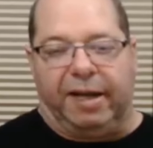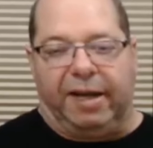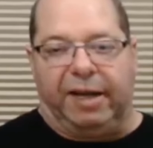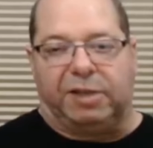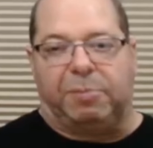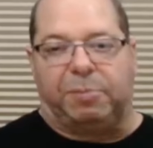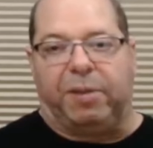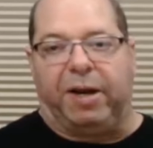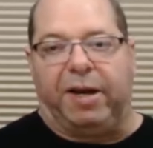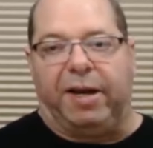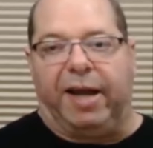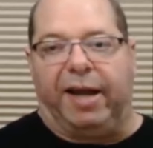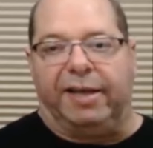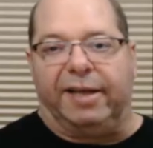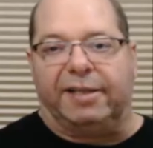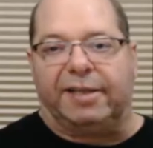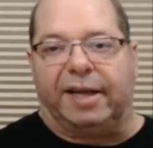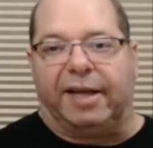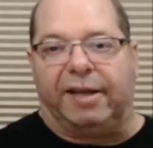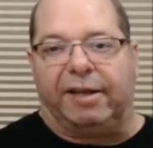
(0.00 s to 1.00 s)
it's pretty
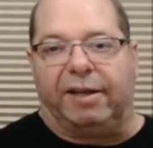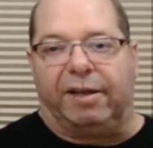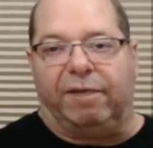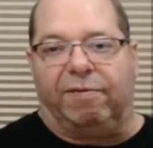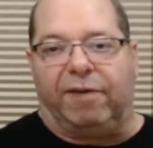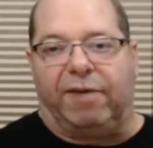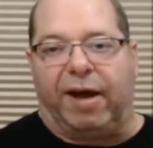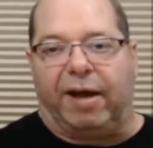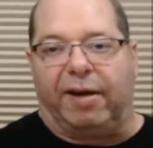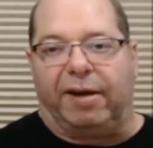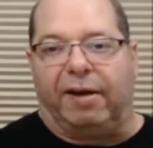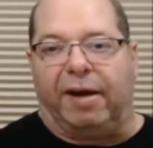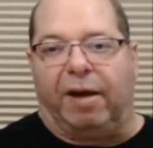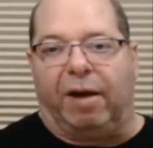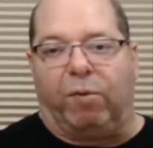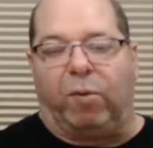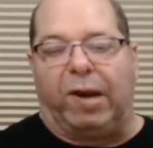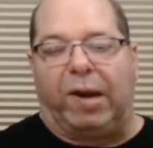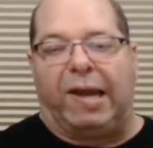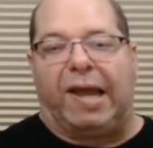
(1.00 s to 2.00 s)
nice that you've got
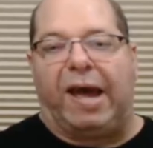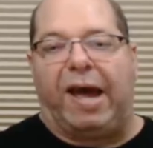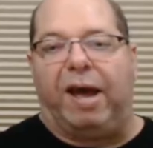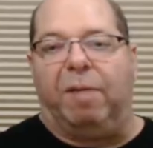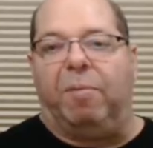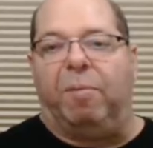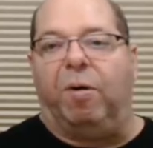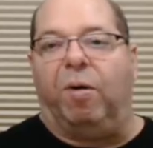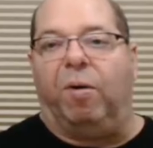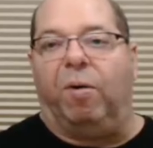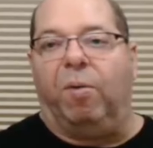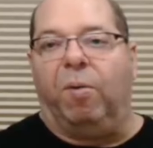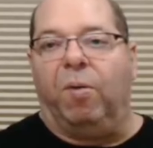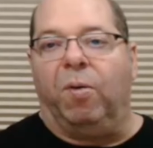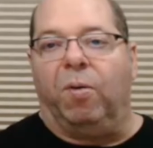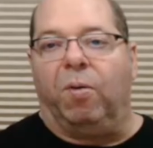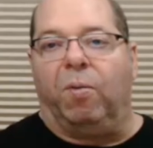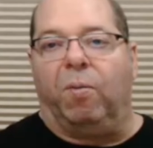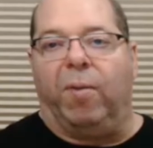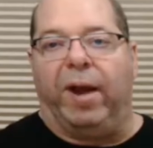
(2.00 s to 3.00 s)
a reliable
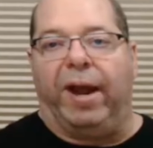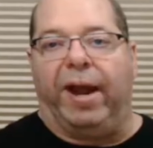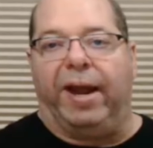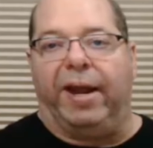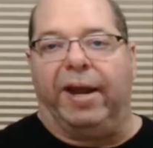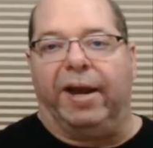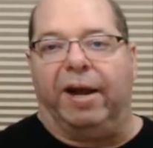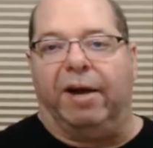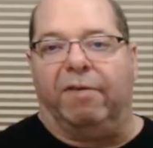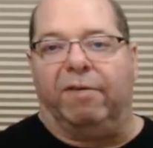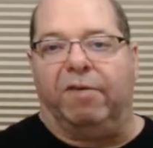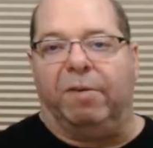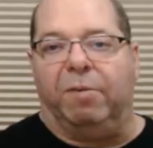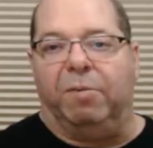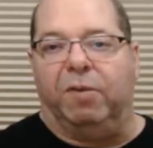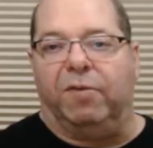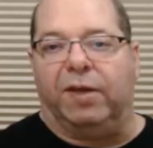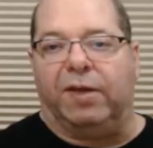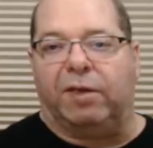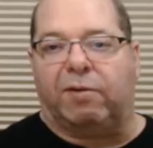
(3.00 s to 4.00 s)
way of
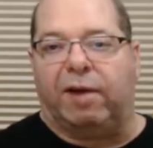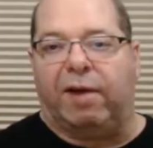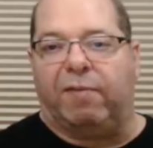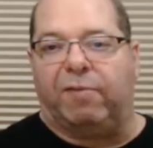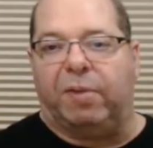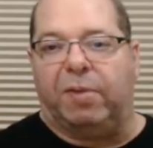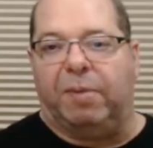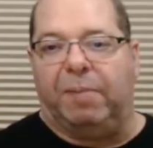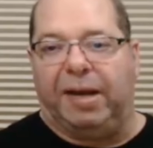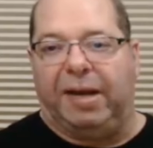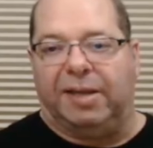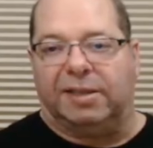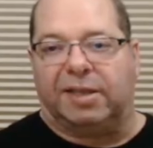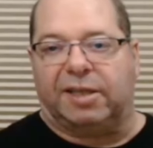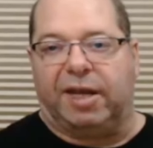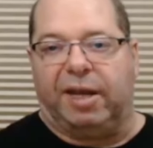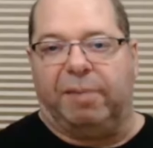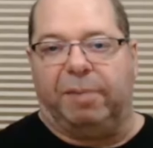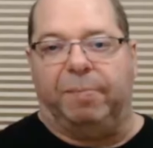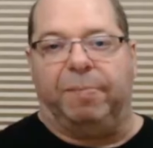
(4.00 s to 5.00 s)
removing threat from the main
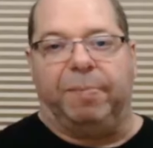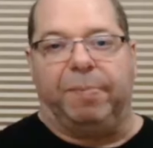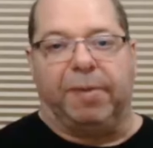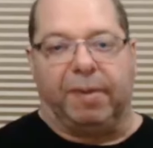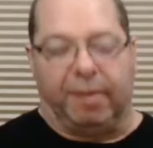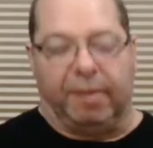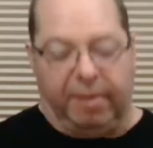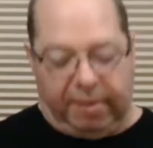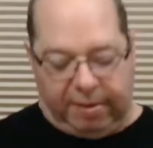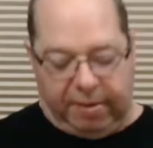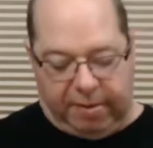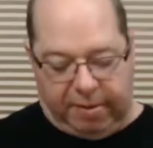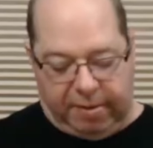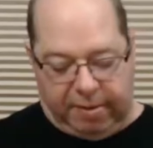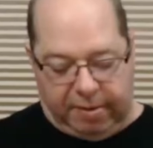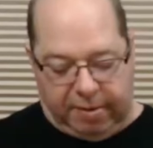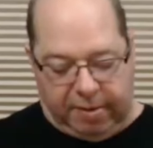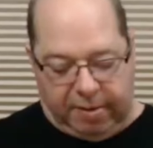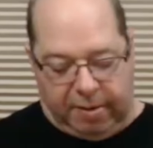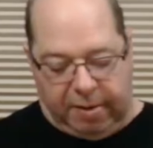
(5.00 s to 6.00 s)
scheme.
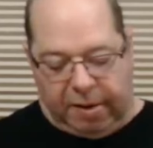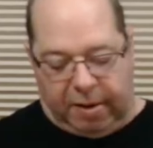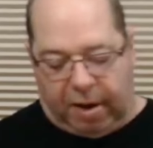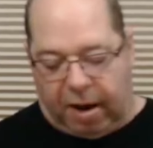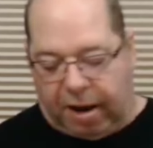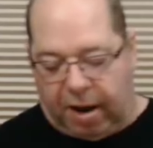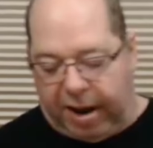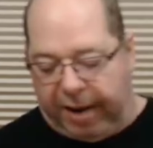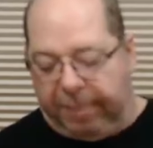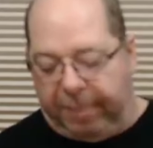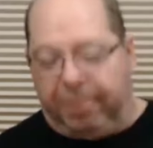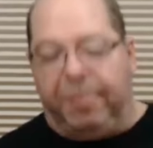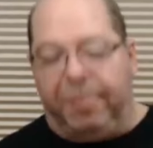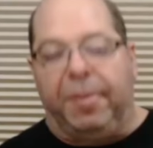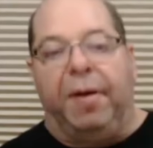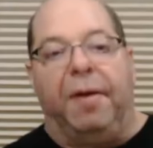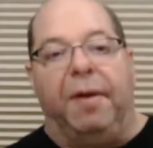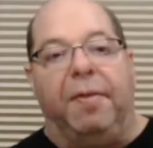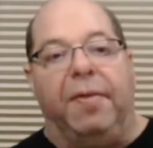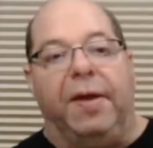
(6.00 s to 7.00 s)
All right.
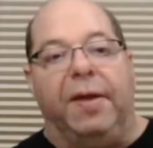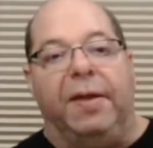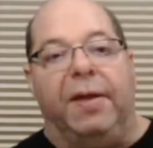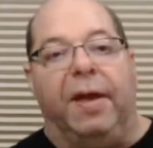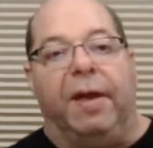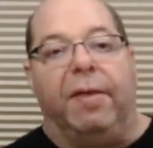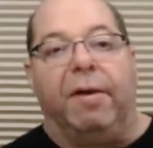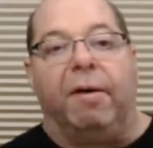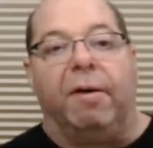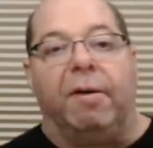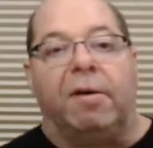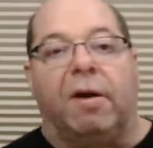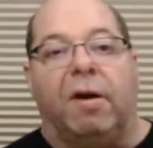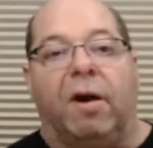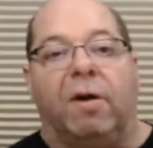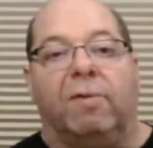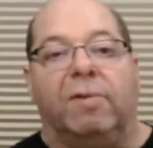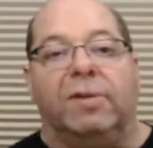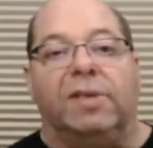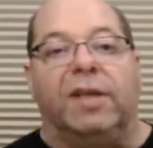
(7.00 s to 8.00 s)
Then the other
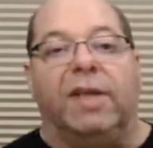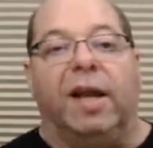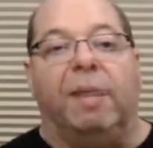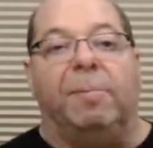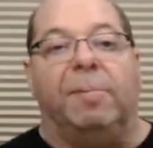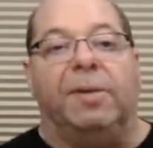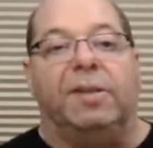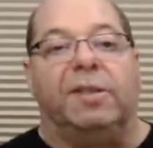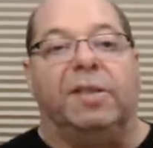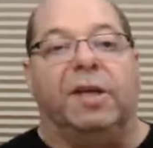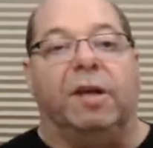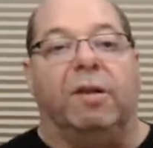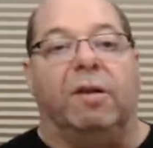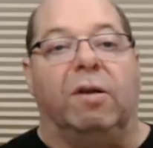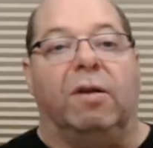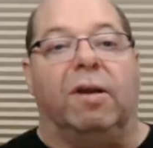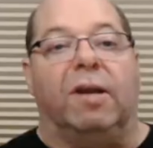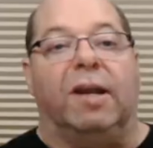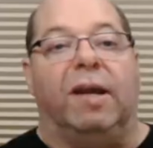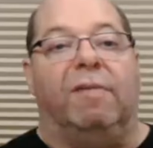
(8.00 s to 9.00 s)
card we set up is the
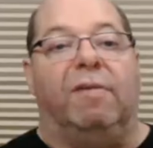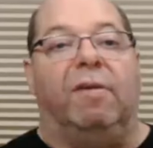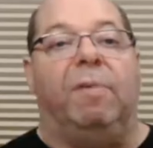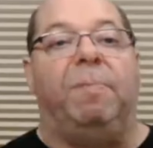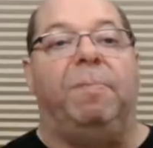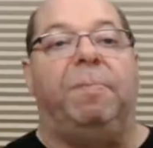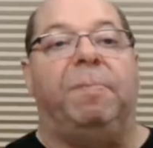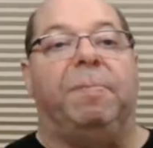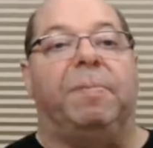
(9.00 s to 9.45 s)
alert level.